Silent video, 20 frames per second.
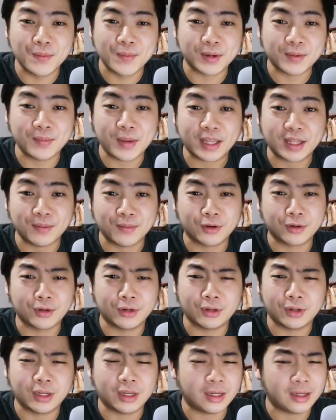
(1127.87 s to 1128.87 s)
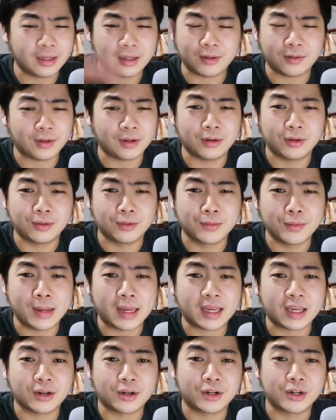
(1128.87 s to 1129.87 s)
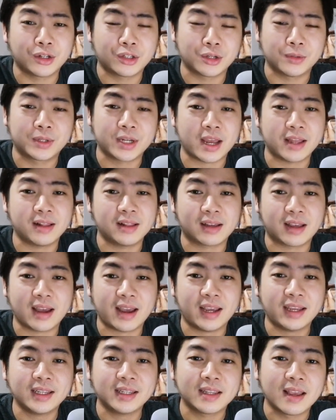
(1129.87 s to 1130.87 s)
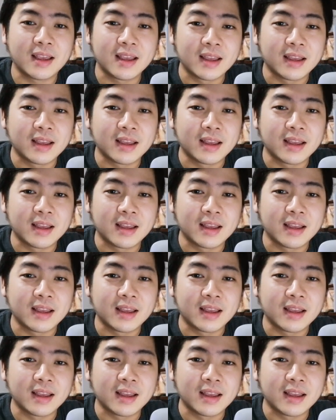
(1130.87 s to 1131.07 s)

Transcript: make your YouTube channel, guys.